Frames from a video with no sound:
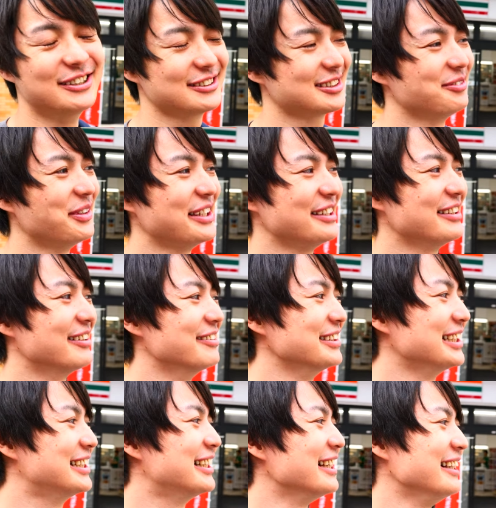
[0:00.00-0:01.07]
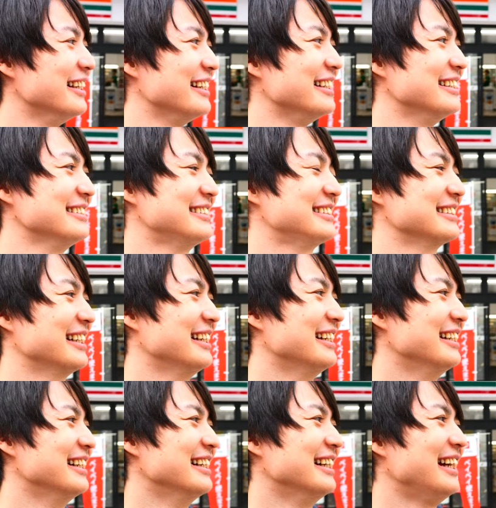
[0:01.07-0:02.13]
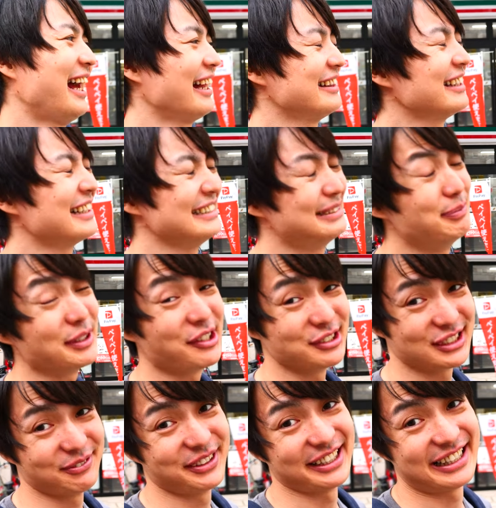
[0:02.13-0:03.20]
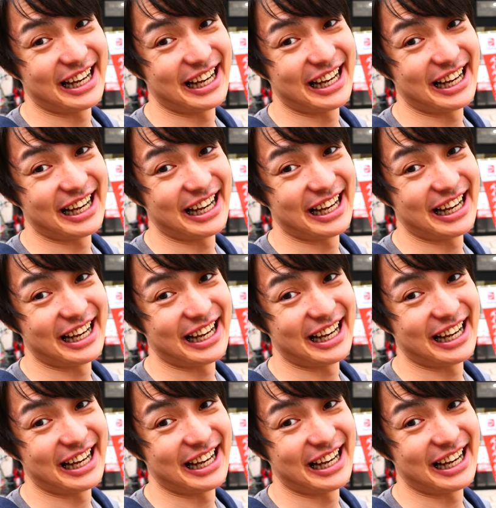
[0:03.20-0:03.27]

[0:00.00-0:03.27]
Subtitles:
not so many onigiris. I think it's because of the